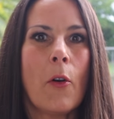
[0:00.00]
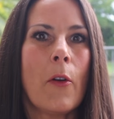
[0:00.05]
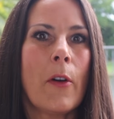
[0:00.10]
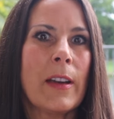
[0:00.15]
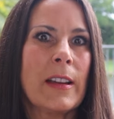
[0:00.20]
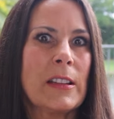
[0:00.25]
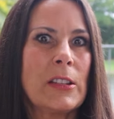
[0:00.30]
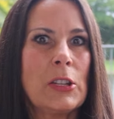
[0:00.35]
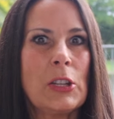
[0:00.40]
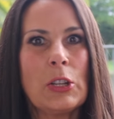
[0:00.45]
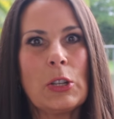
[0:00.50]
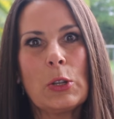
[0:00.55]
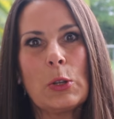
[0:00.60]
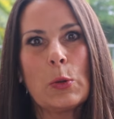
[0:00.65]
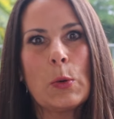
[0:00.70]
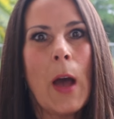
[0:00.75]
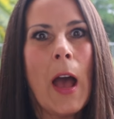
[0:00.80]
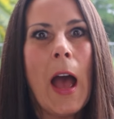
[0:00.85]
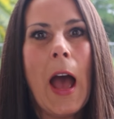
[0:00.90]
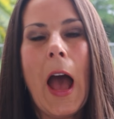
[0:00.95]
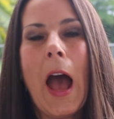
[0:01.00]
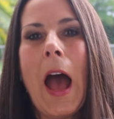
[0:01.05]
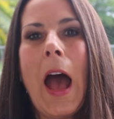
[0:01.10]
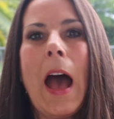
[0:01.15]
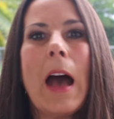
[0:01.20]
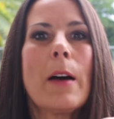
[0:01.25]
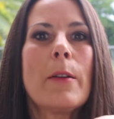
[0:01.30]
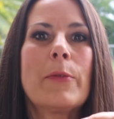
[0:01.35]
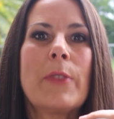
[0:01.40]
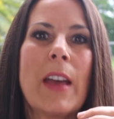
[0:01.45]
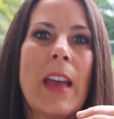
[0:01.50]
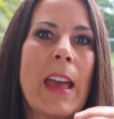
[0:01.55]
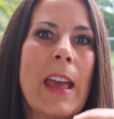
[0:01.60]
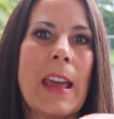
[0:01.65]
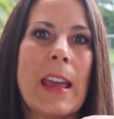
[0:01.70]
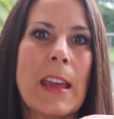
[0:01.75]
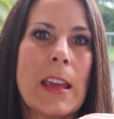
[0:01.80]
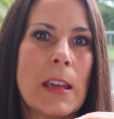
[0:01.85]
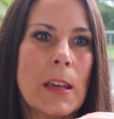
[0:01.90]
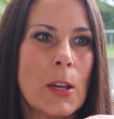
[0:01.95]
going to have
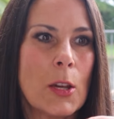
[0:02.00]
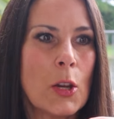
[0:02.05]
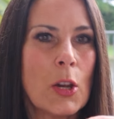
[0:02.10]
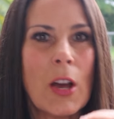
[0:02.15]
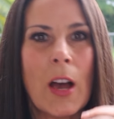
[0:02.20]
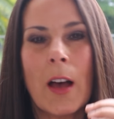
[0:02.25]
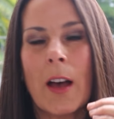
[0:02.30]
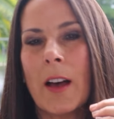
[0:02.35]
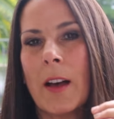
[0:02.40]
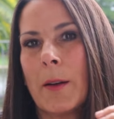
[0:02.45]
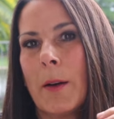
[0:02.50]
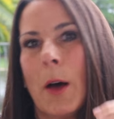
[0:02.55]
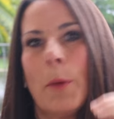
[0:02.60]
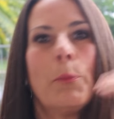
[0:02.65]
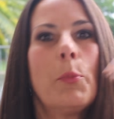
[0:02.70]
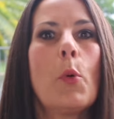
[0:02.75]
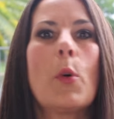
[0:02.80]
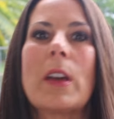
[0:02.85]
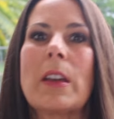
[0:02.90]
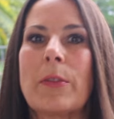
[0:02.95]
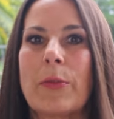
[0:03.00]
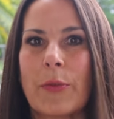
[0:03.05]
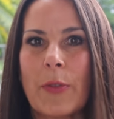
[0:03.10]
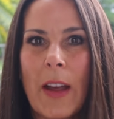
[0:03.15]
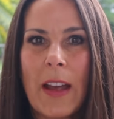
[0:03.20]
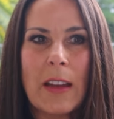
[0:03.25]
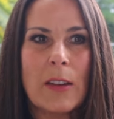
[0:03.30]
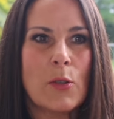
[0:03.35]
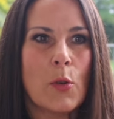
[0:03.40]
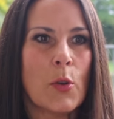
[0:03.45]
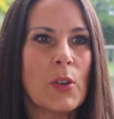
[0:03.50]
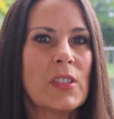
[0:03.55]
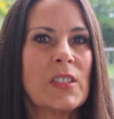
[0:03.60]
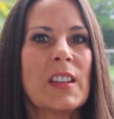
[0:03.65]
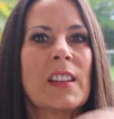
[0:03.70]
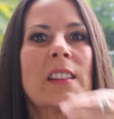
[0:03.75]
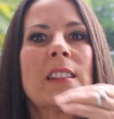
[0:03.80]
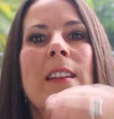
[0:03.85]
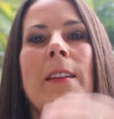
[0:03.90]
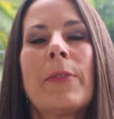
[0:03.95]
a, uh, a boyfriend or
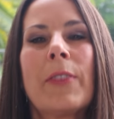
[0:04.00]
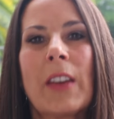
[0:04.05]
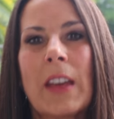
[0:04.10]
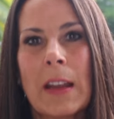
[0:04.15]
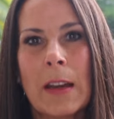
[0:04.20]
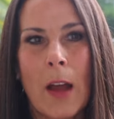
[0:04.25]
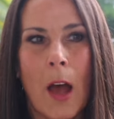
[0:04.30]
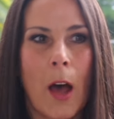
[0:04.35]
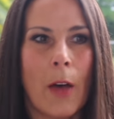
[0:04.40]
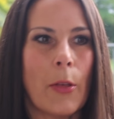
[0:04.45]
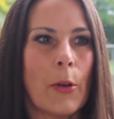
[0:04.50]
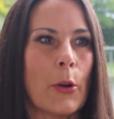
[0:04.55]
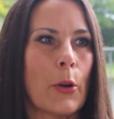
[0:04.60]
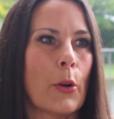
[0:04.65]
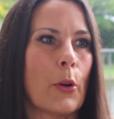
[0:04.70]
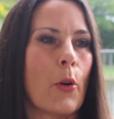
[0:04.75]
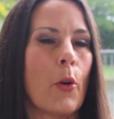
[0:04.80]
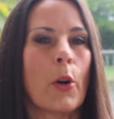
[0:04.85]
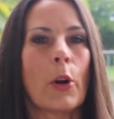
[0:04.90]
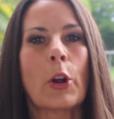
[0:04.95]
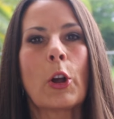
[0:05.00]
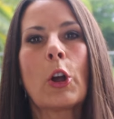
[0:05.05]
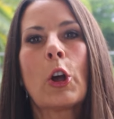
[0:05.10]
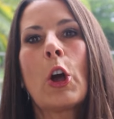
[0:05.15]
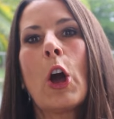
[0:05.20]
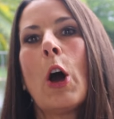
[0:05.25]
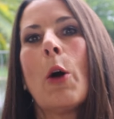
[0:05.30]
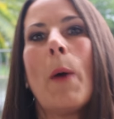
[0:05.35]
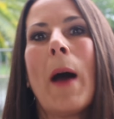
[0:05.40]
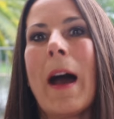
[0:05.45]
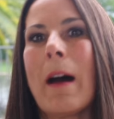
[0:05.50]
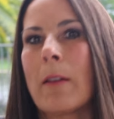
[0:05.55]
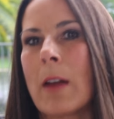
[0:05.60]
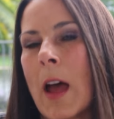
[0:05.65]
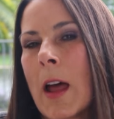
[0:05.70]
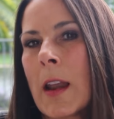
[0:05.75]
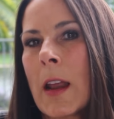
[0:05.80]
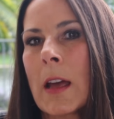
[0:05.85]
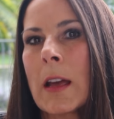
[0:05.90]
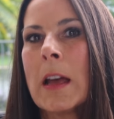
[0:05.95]
significant other, or go out
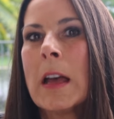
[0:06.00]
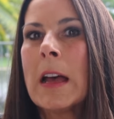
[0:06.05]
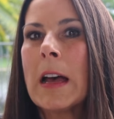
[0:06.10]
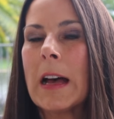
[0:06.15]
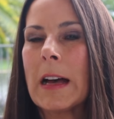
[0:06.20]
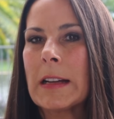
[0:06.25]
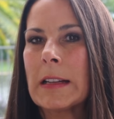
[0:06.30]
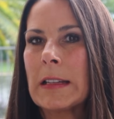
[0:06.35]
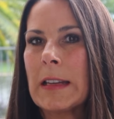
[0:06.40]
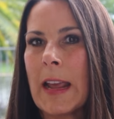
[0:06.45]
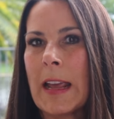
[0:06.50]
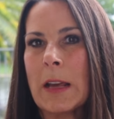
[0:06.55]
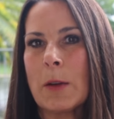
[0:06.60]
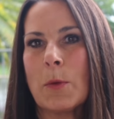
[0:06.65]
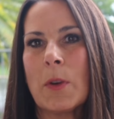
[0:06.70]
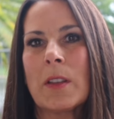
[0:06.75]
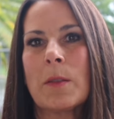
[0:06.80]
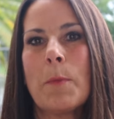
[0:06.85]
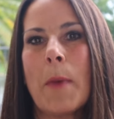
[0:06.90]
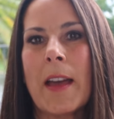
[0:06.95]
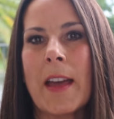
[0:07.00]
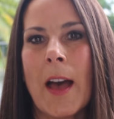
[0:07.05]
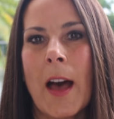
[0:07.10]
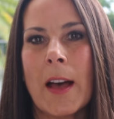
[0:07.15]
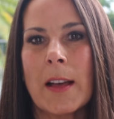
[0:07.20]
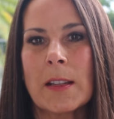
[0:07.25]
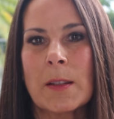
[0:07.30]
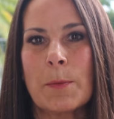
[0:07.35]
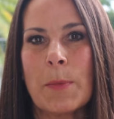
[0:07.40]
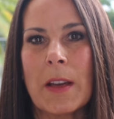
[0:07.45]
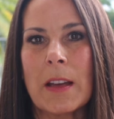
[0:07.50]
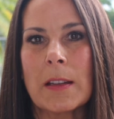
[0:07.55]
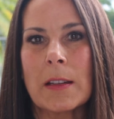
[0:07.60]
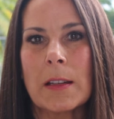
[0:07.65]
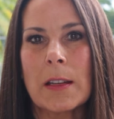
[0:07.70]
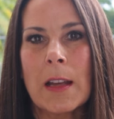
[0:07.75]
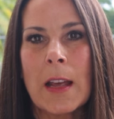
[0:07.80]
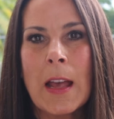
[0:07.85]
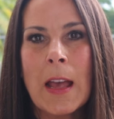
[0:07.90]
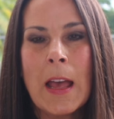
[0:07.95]
on a, a date with my
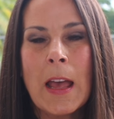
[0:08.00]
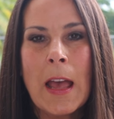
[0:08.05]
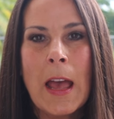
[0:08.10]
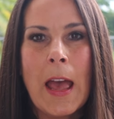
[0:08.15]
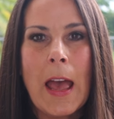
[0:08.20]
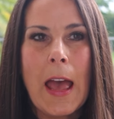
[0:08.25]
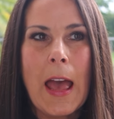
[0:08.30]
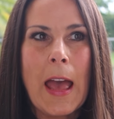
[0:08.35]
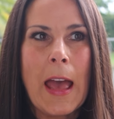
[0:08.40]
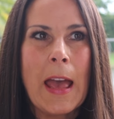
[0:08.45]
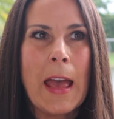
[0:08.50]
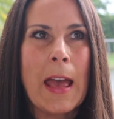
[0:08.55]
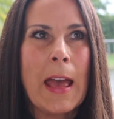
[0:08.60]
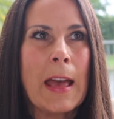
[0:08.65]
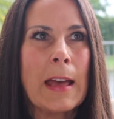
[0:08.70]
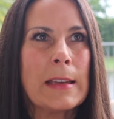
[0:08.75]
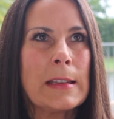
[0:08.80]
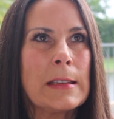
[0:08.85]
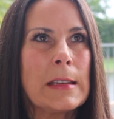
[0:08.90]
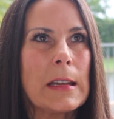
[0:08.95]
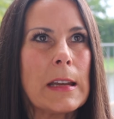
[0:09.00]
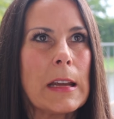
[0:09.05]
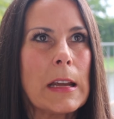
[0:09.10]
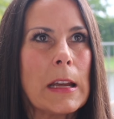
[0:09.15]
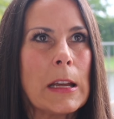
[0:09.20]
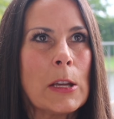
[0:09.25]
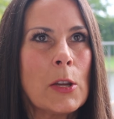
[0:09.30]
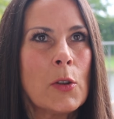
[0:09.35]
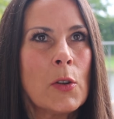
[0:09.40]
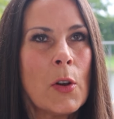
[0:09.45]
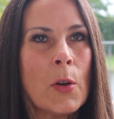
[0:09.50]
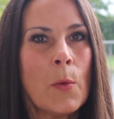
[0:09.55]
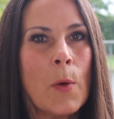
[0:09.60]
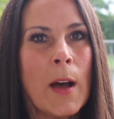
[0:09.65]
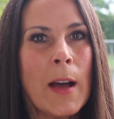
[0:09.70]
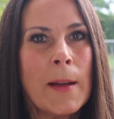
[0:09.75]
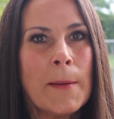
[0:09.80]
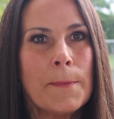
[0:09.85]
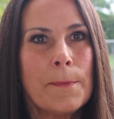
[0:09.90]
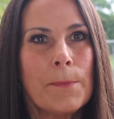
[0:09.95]
husband. And you know
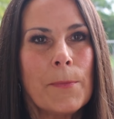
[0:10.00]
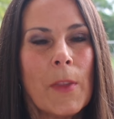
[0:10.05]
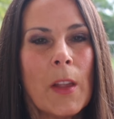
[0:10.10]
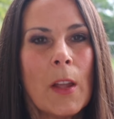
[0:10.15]
what?